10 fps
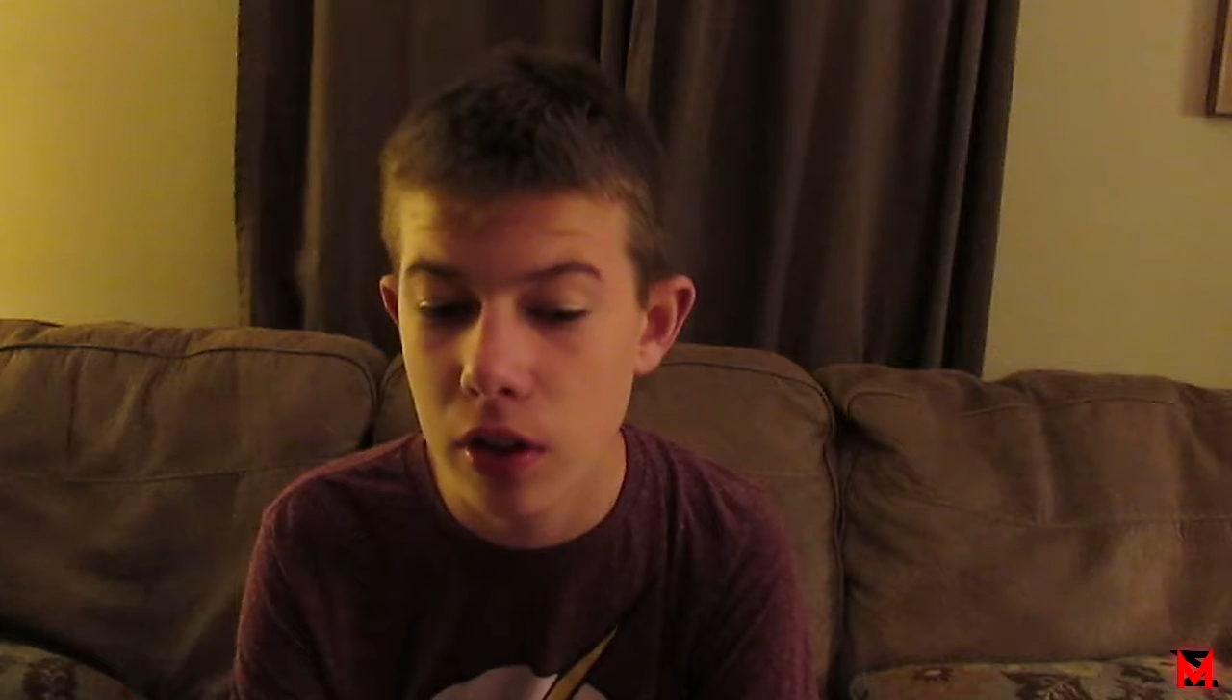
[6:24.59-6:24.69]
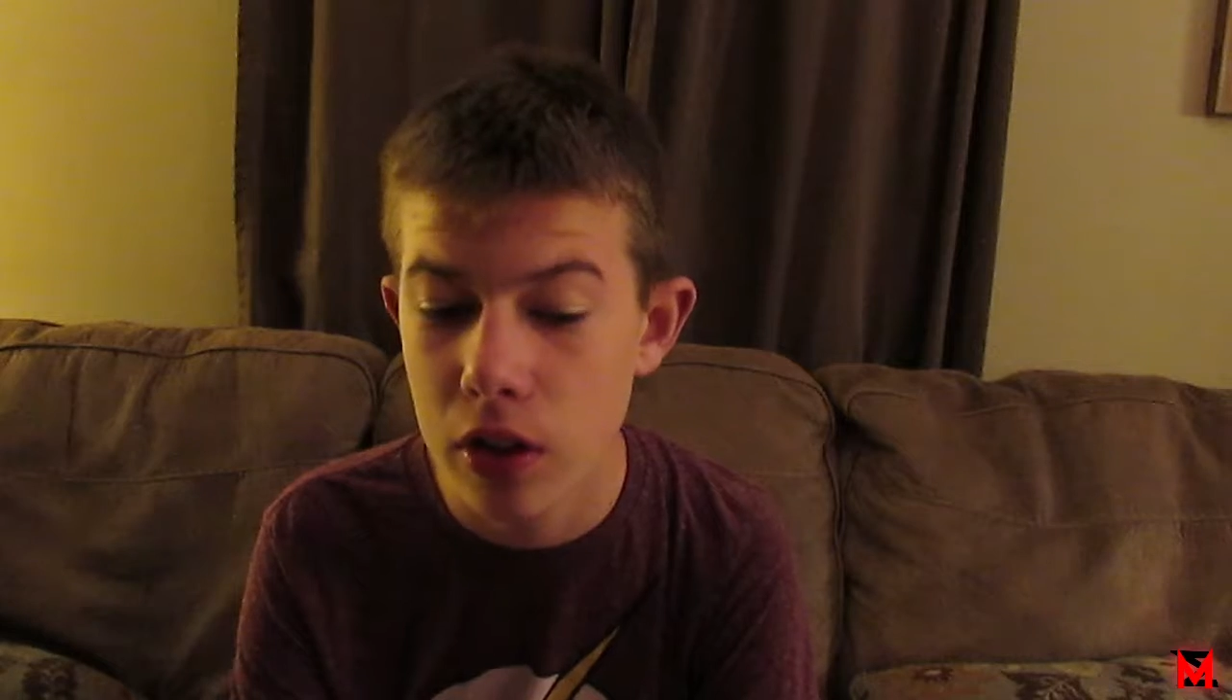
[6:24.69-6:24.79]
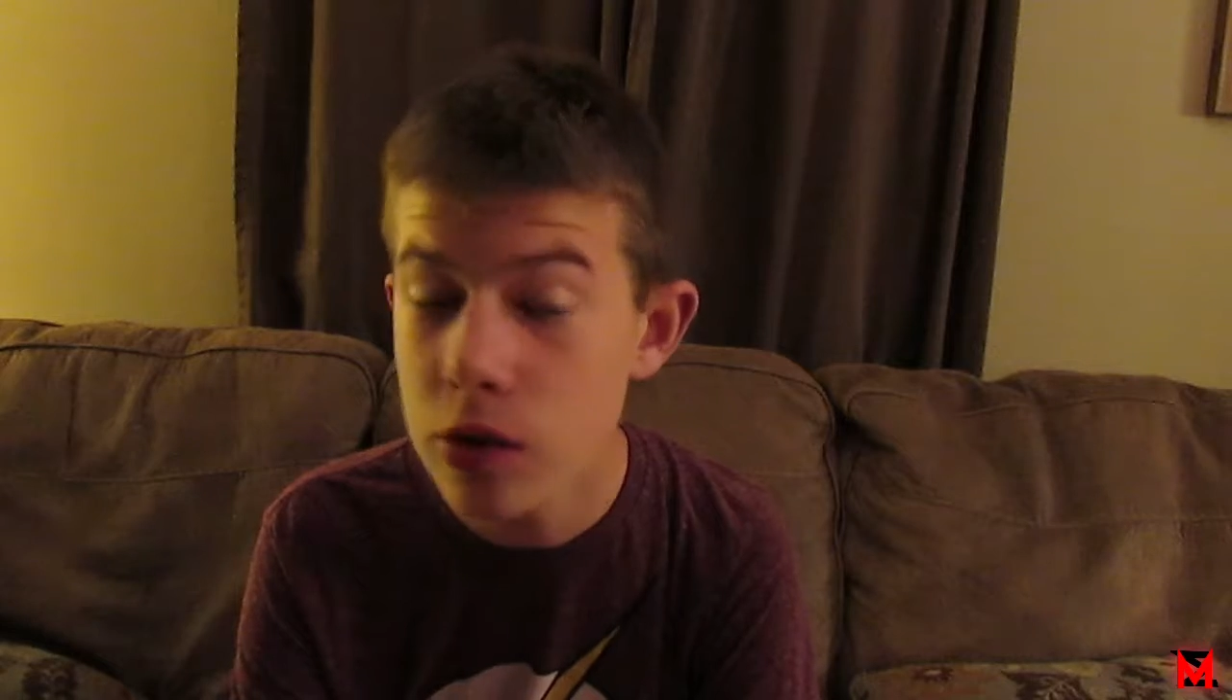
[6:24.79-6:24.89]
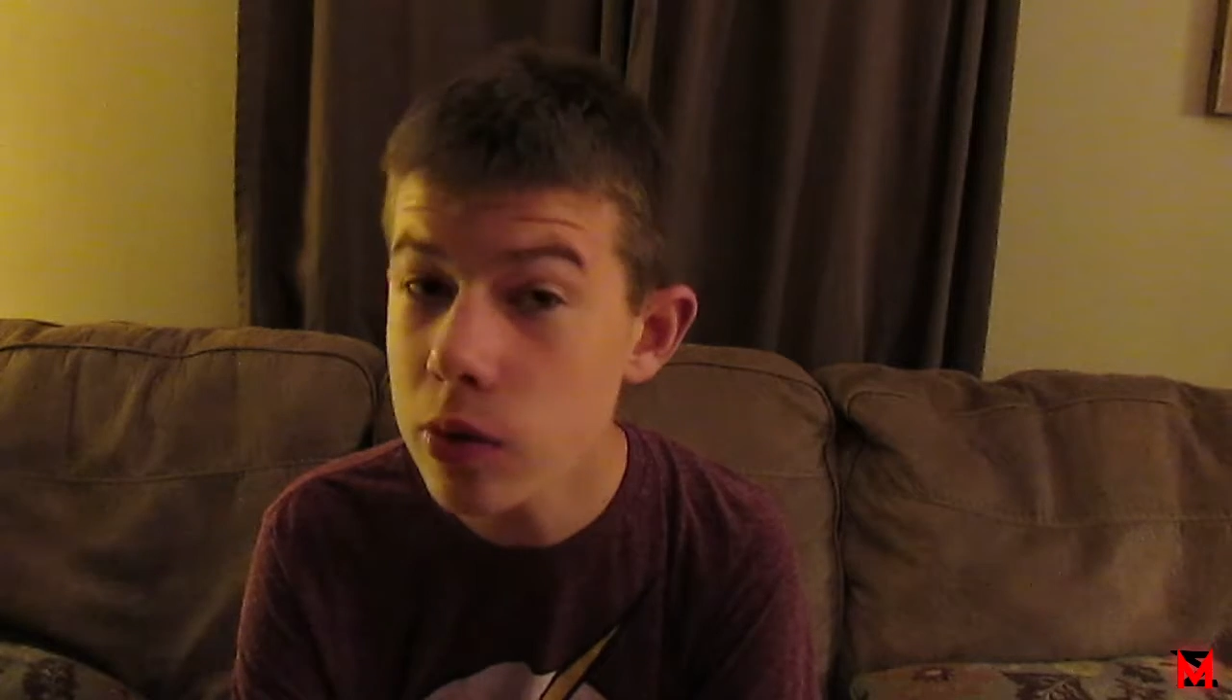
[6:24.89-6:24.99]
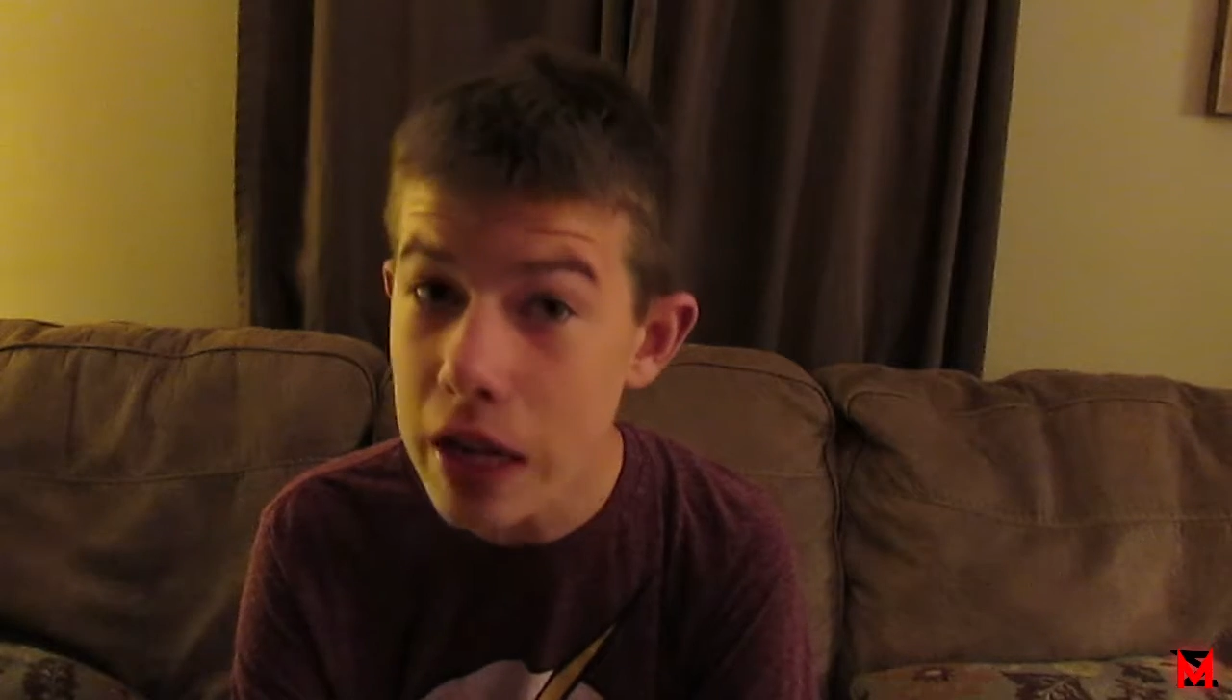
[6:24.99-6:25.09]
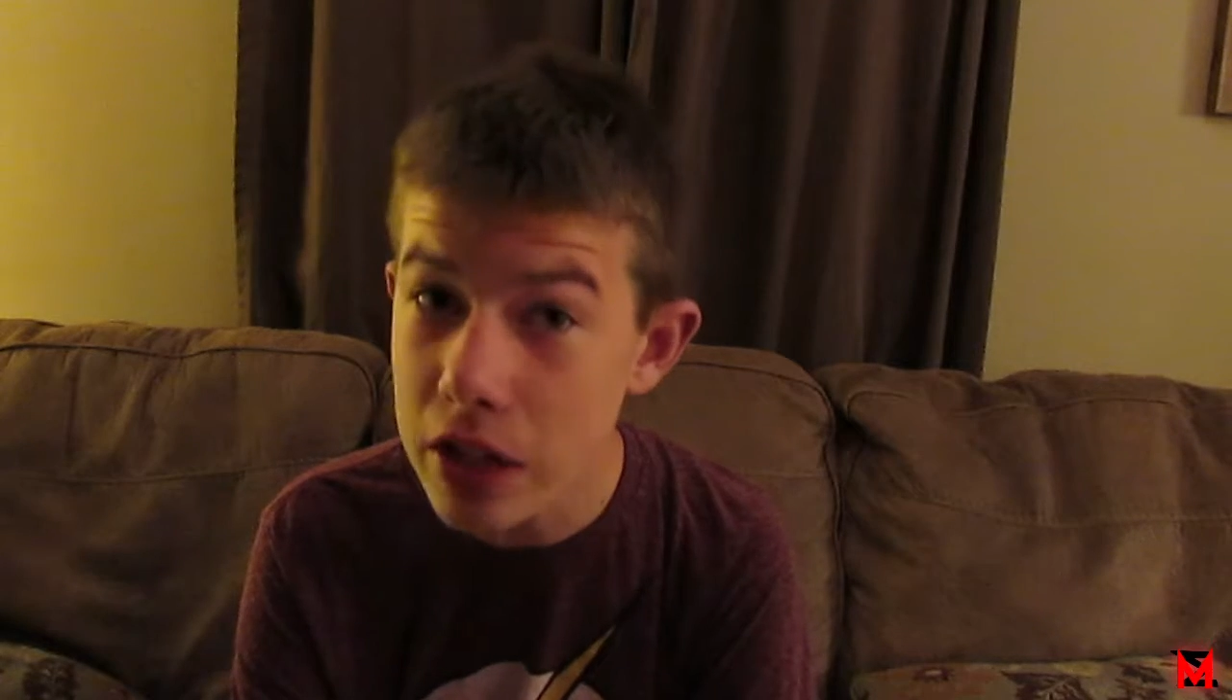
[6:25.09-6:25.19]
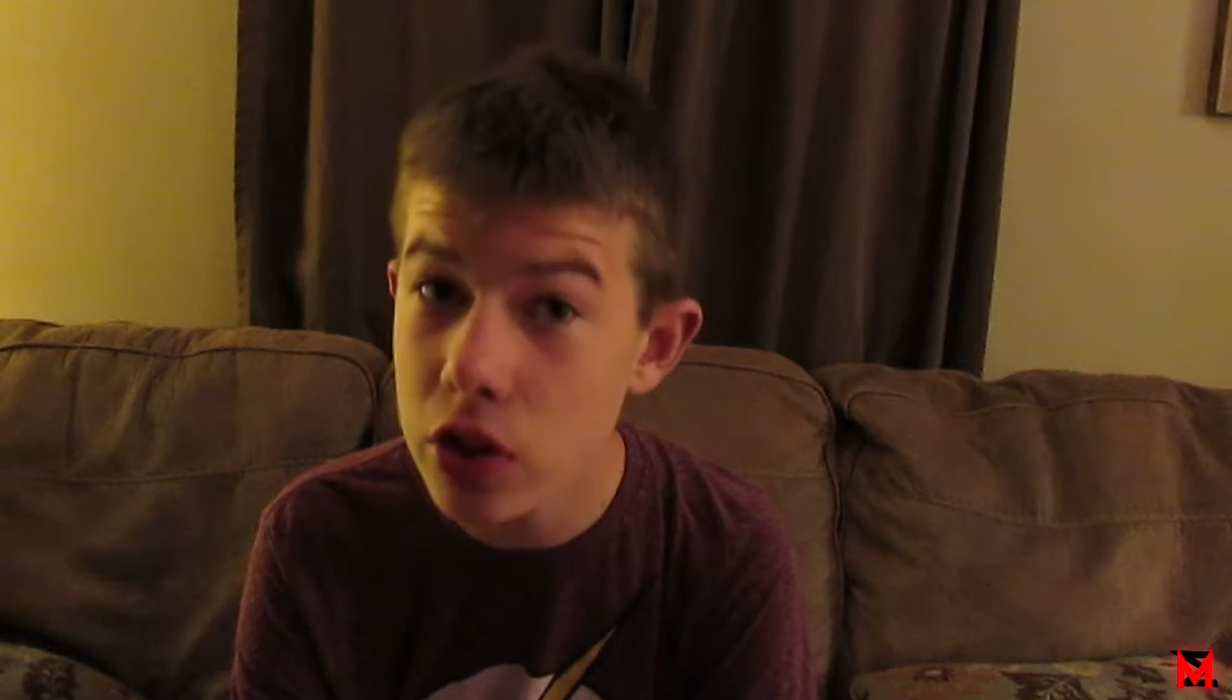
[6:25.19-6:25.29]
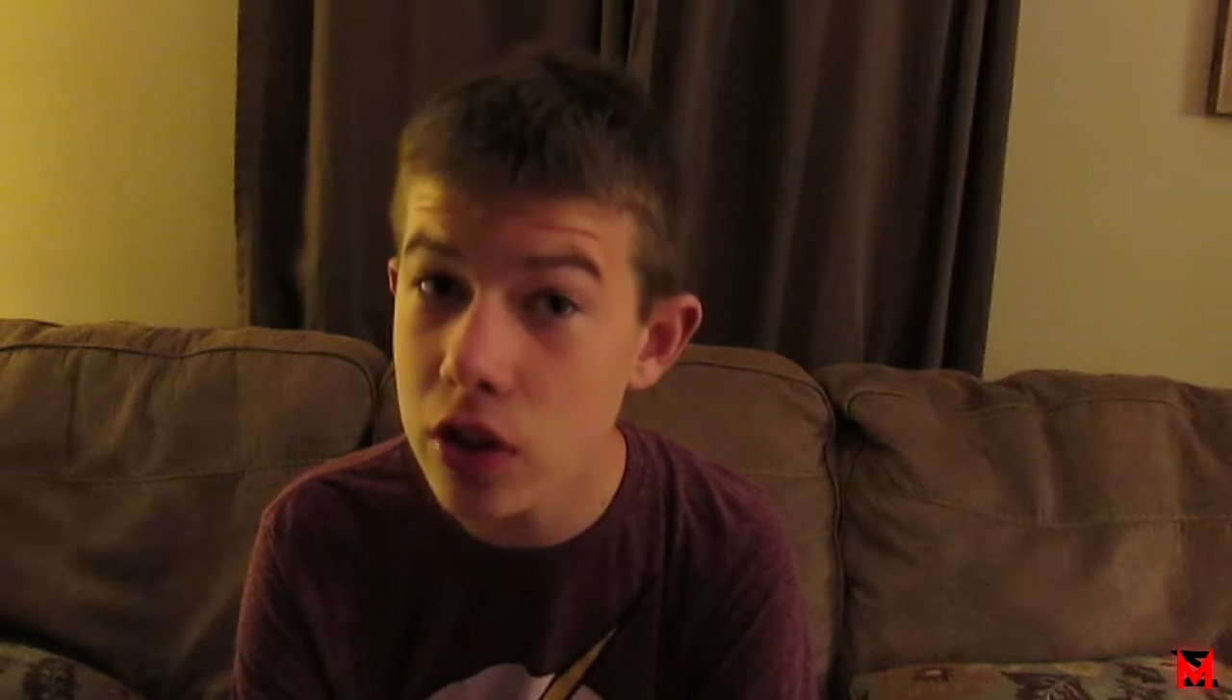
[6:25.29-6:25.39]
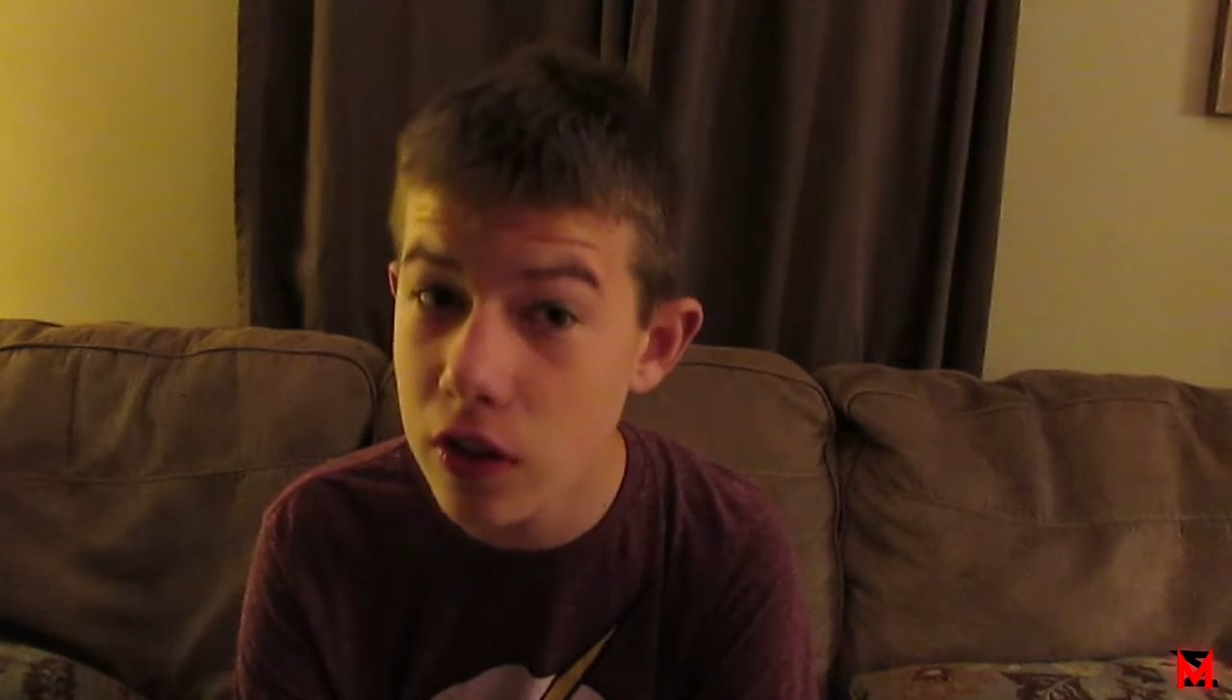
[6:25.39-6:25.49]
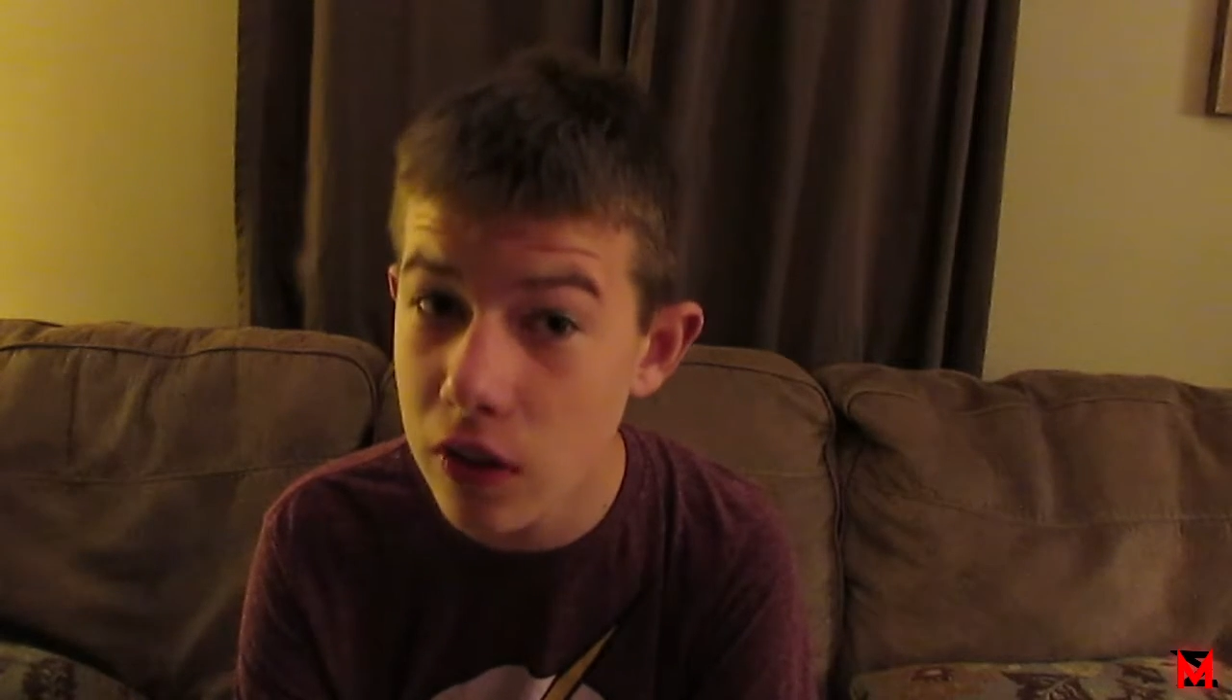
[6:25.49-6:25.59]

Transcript: This was actually the